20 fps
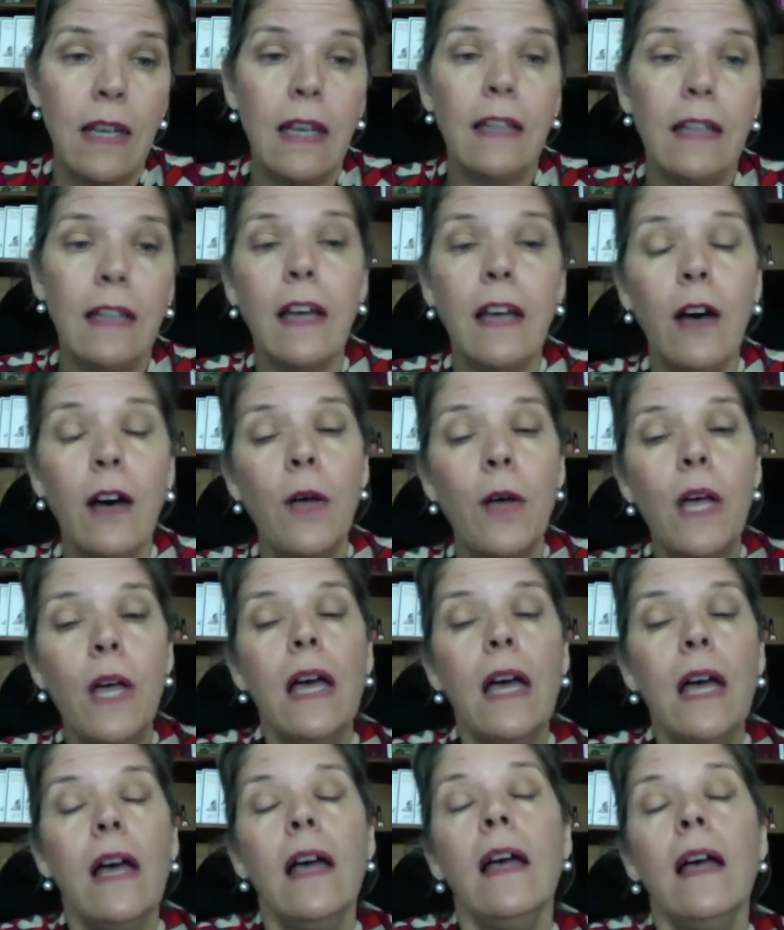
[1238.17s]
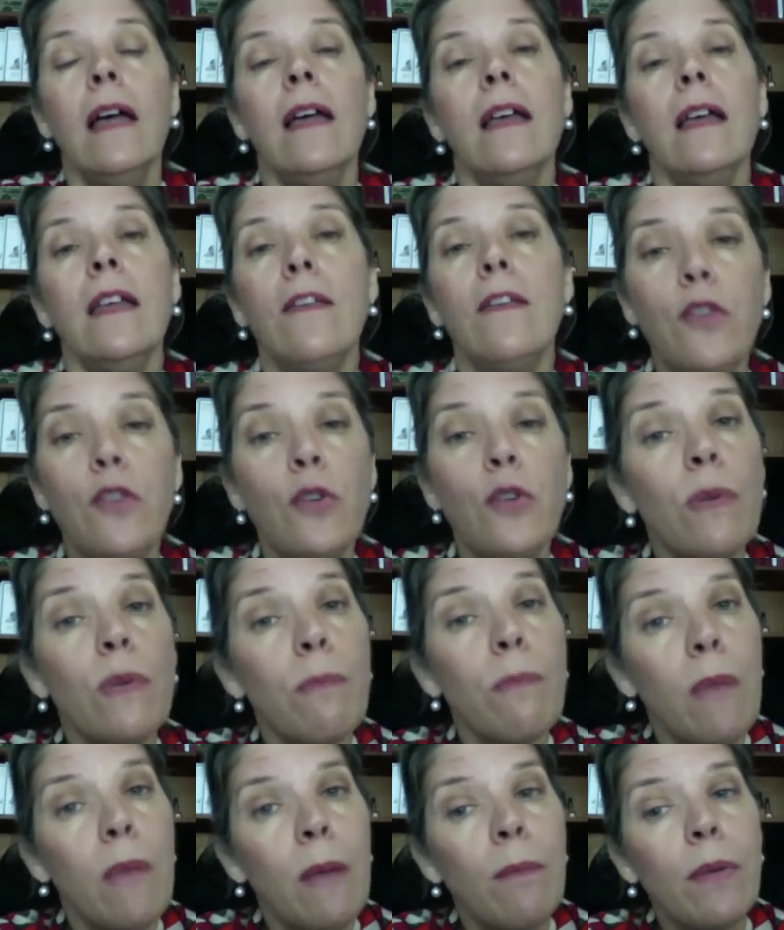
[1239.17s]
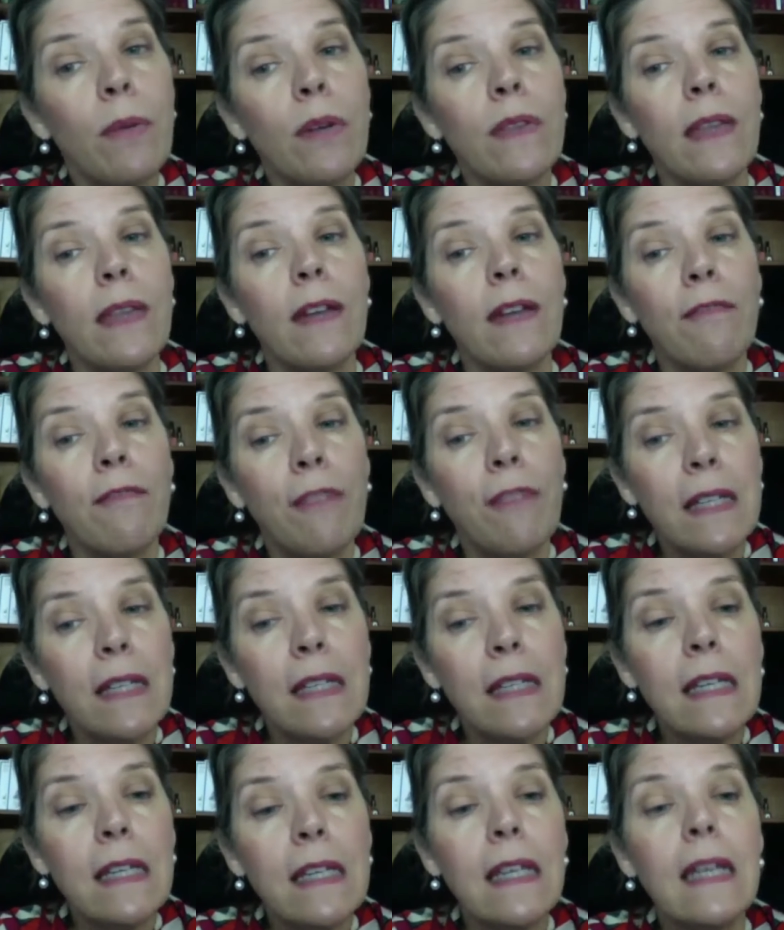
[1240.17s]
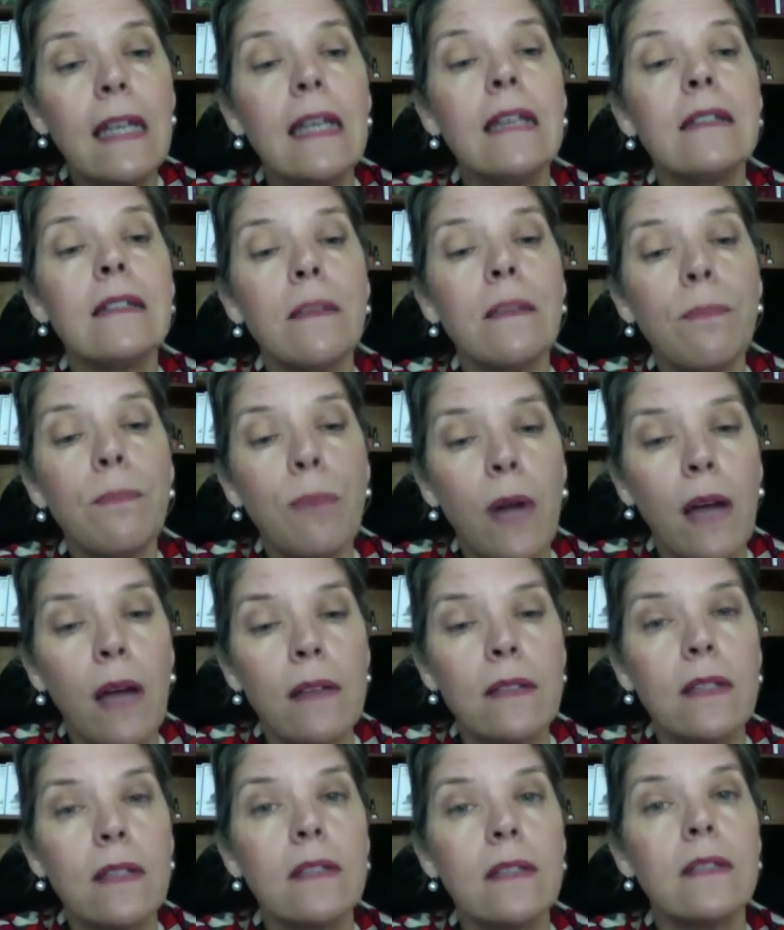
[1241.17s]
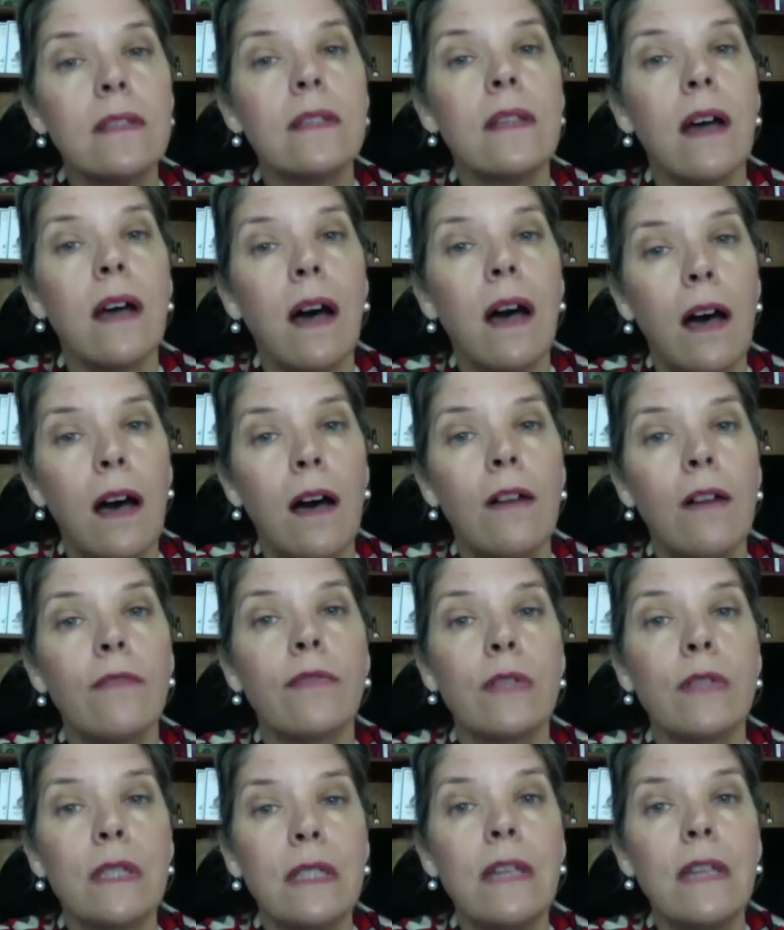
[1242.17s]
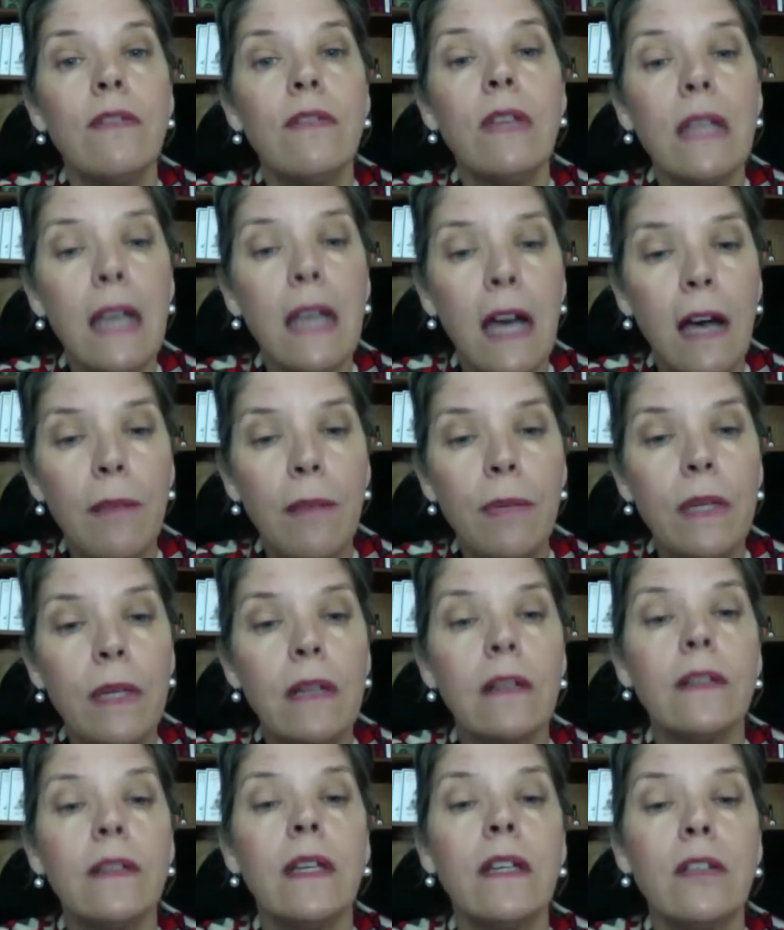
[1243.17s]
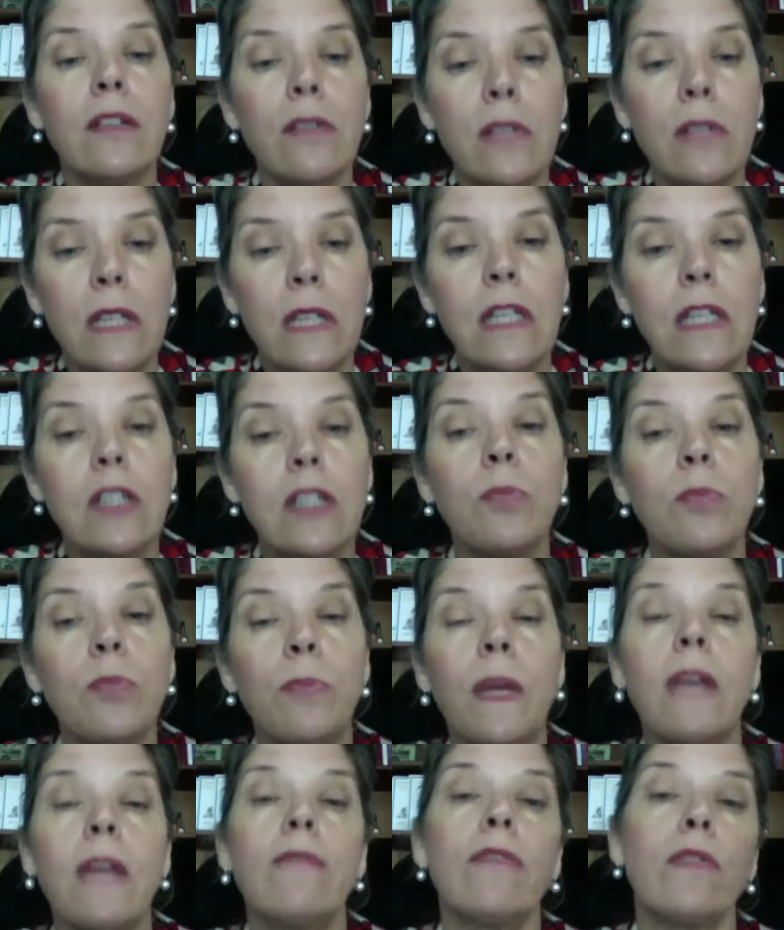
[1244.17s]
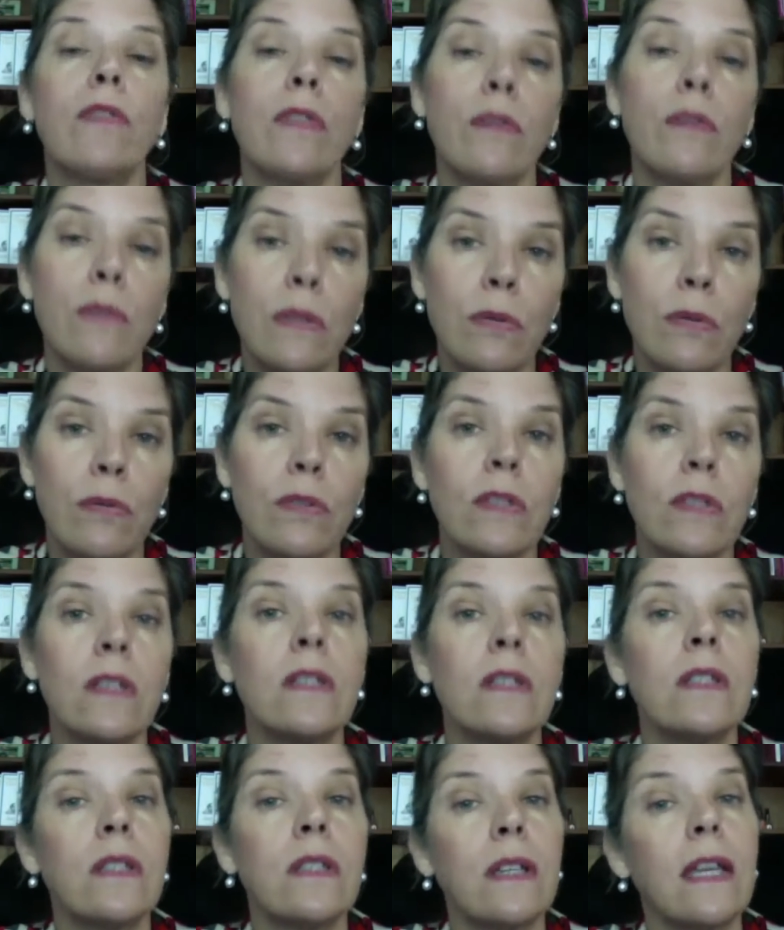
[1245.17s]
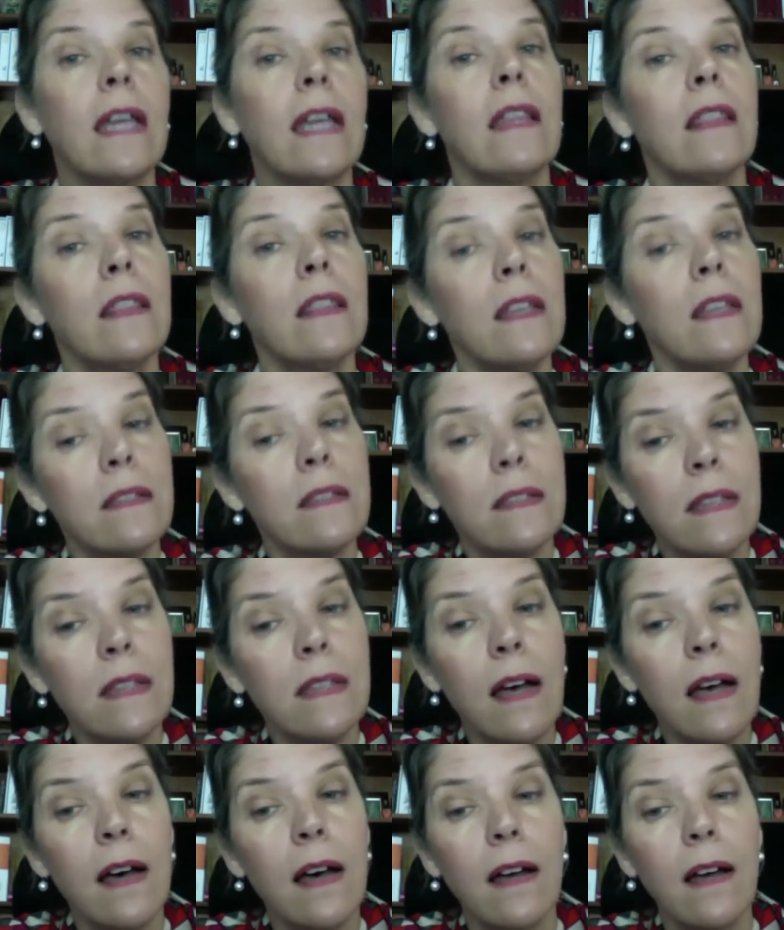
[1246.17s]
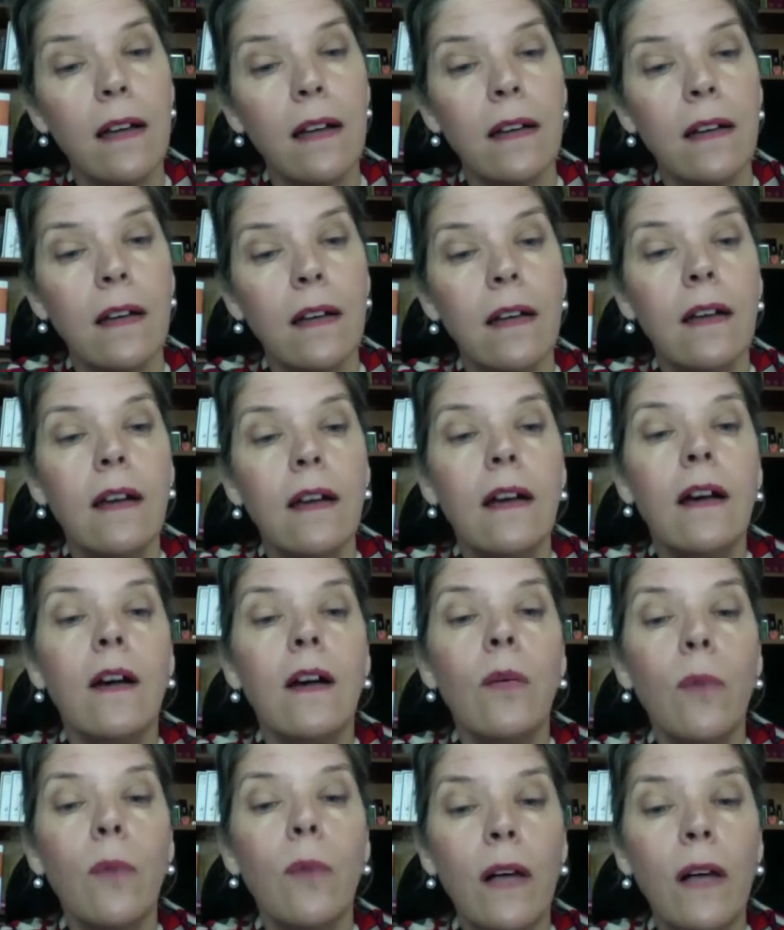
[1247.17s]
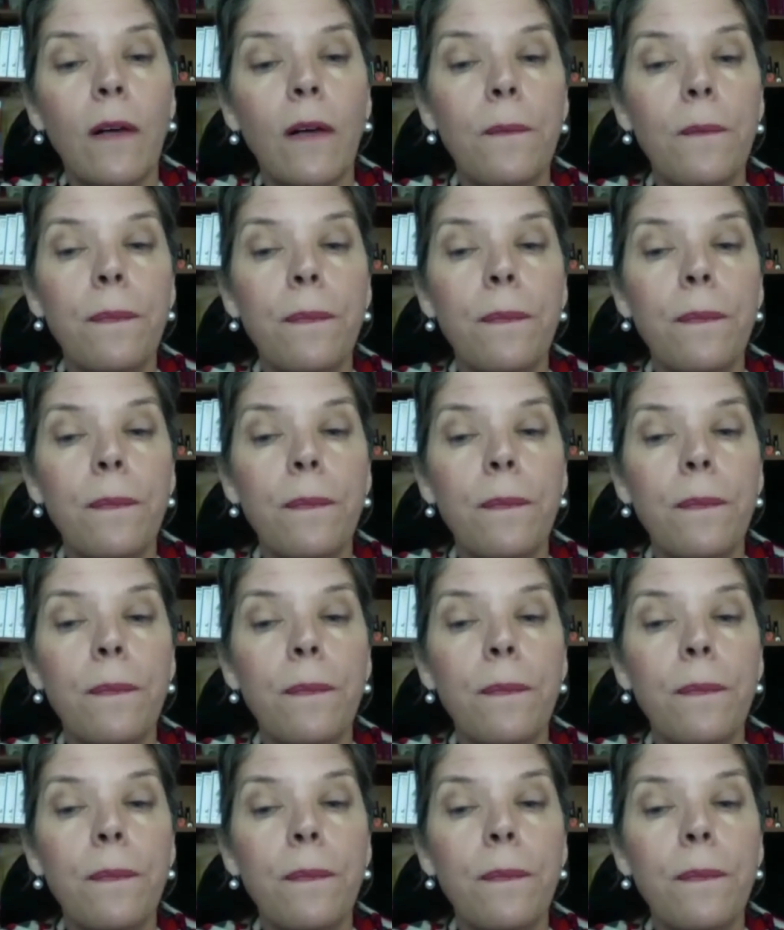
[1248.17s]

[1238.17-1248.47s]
Now, if you remember that funding is the process of receiving capital that you need to pay for the resources to get things done, well,